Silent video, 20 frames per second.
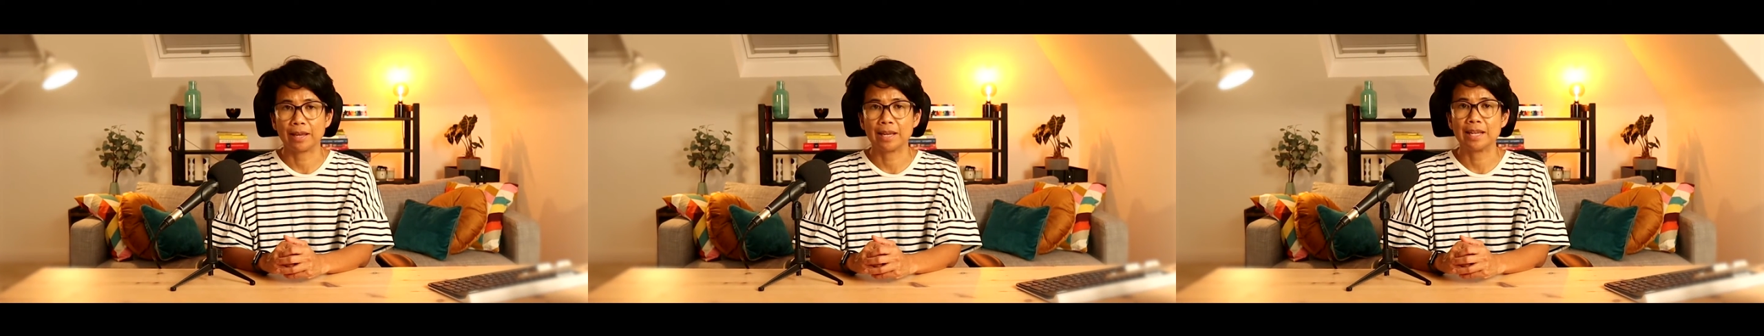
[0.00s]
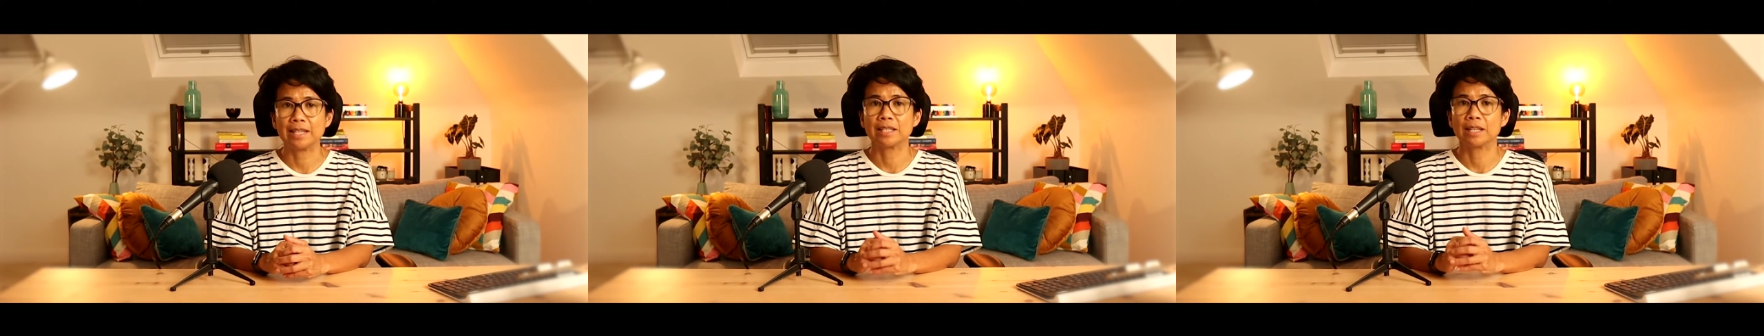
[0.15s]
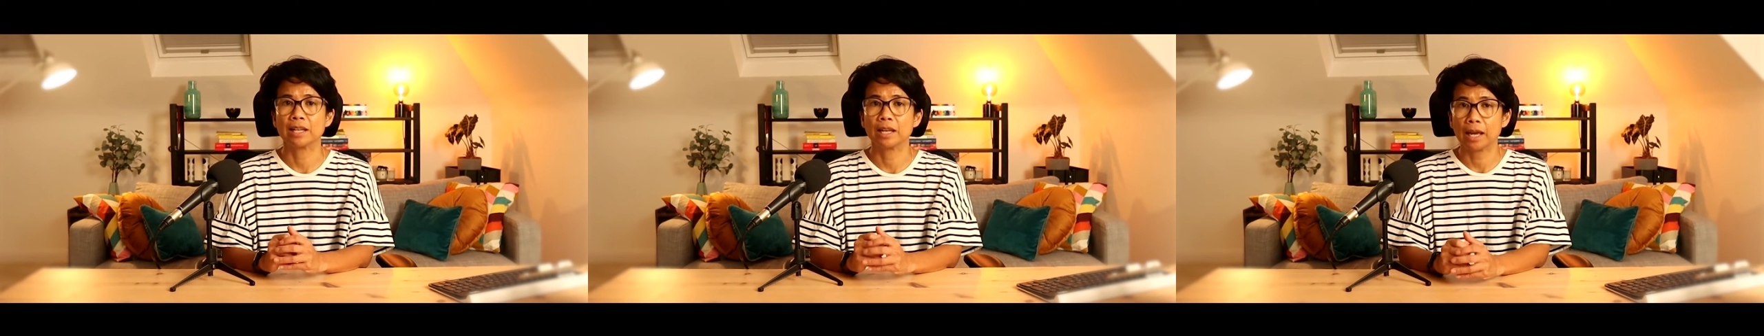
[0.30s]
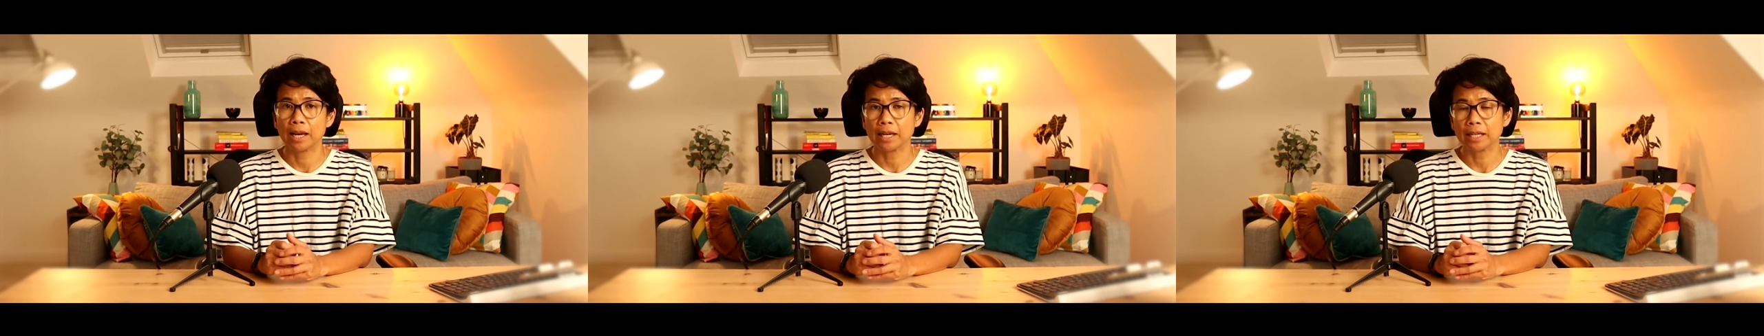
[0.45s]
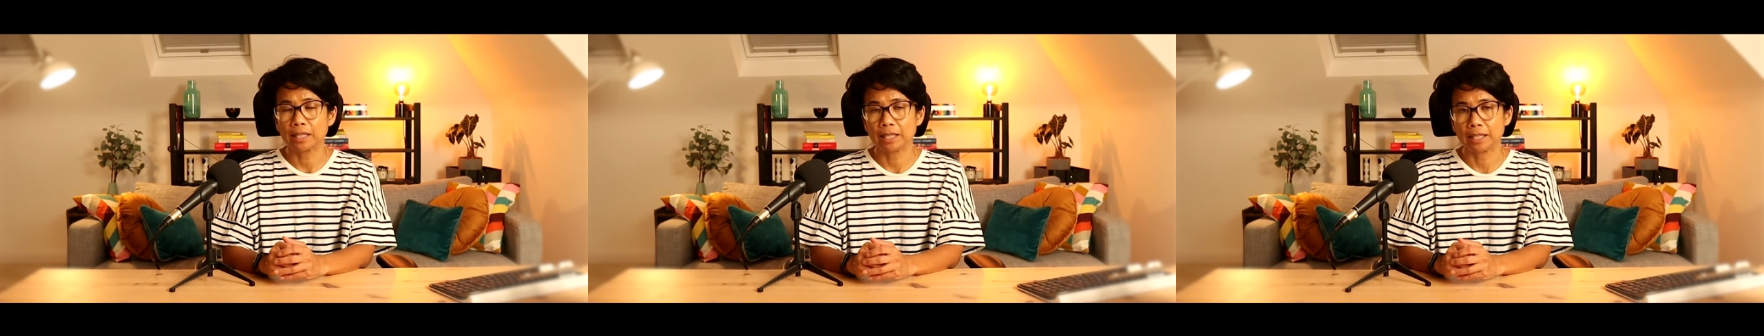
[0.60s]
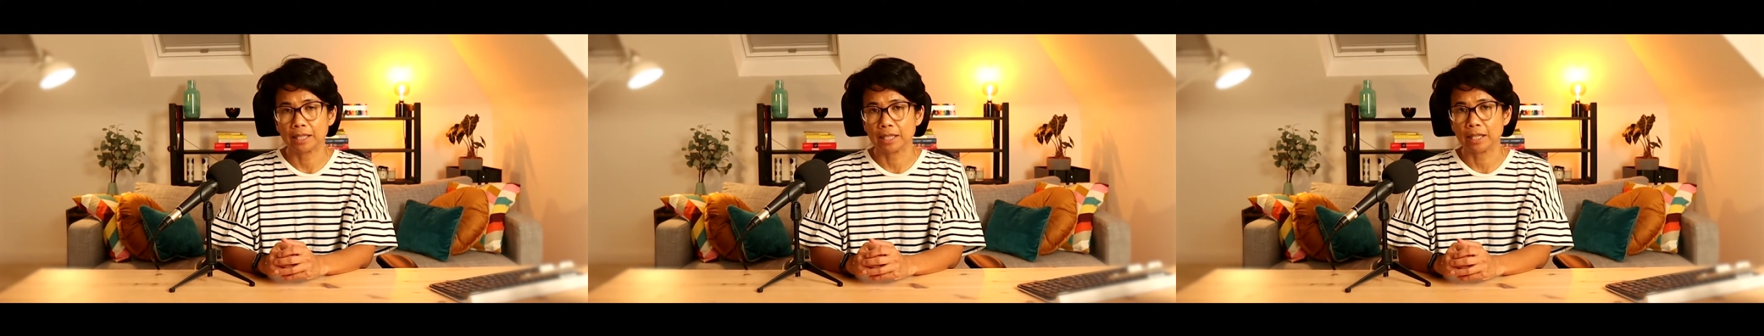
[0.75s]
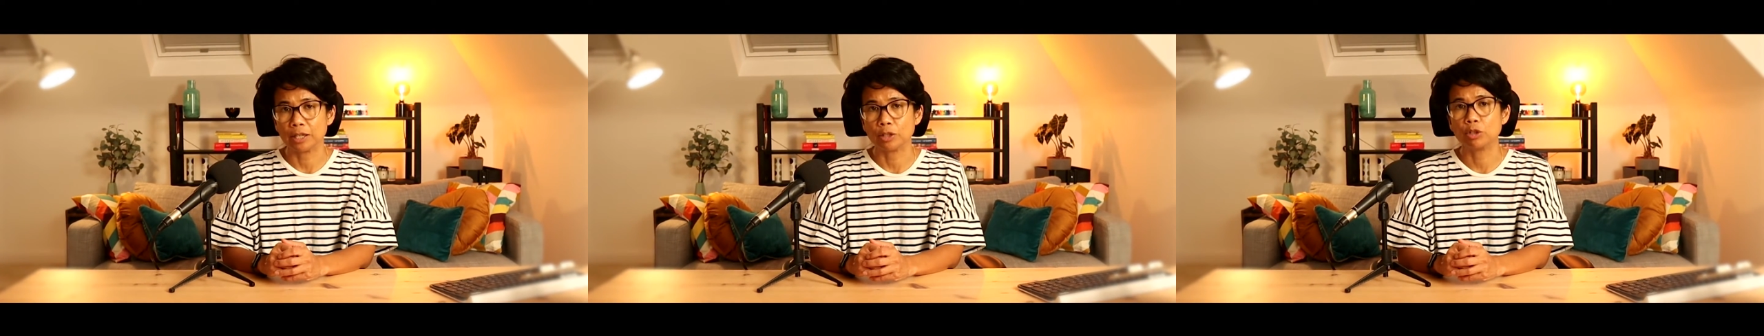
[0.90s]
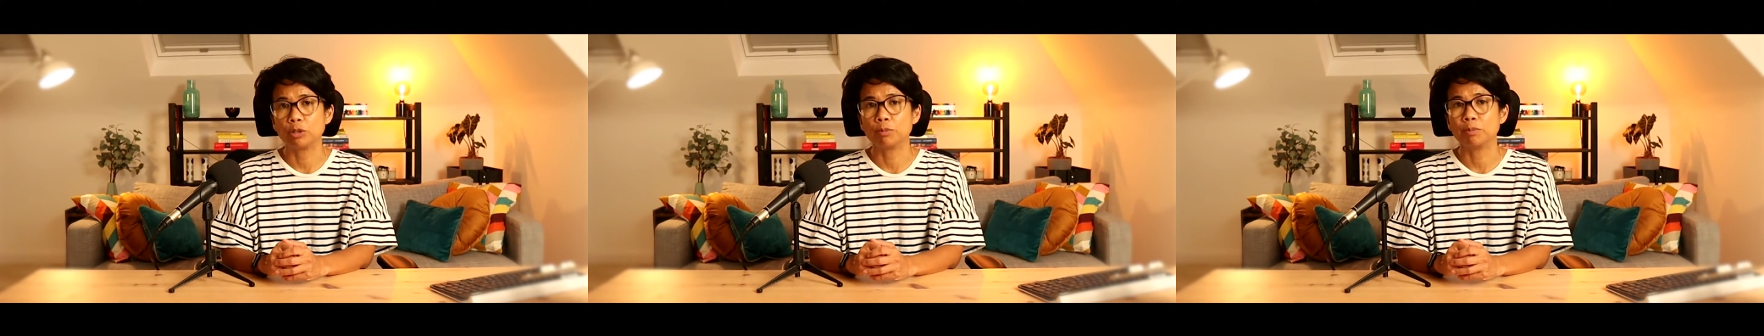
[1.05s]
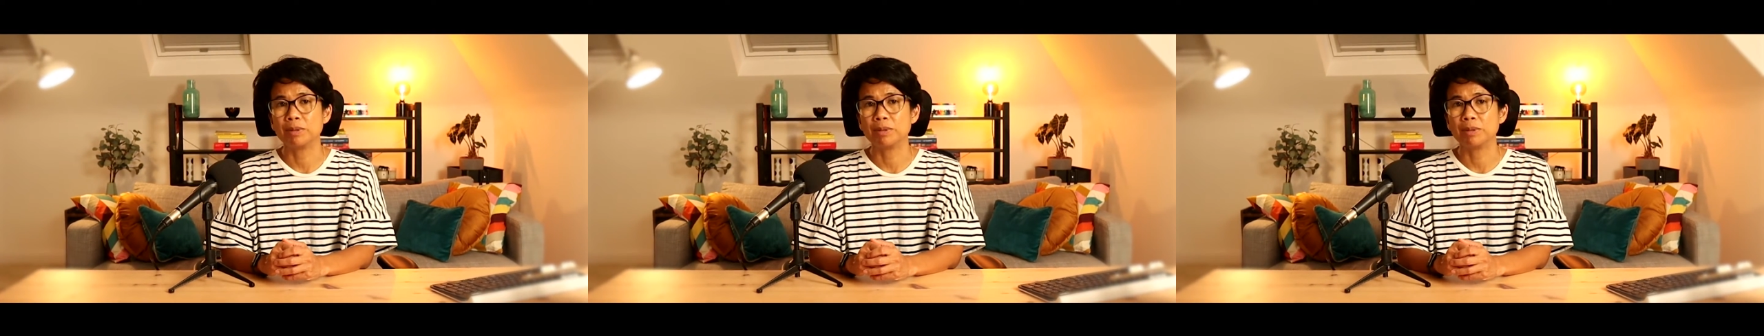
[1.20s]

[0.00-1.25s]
is likely to be